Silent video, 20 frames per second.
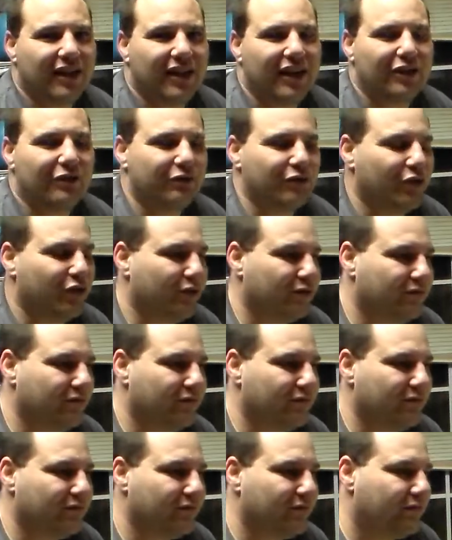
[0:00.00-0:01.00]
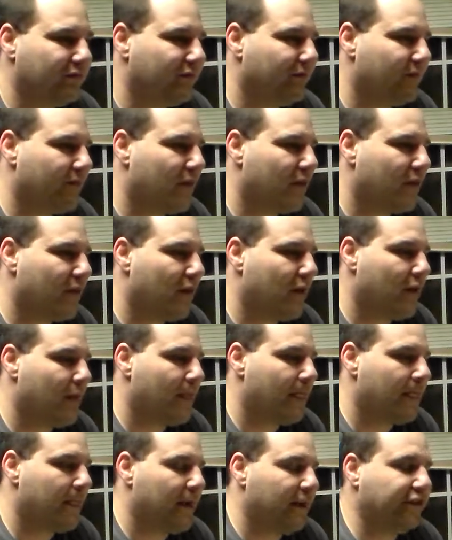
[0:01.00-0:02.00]
don't know.
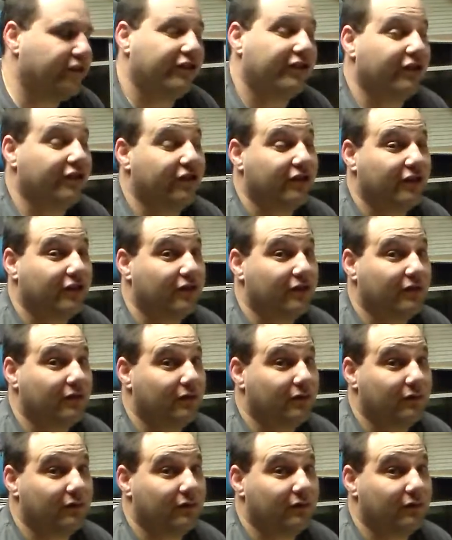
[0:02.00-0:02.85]
It just doesn't,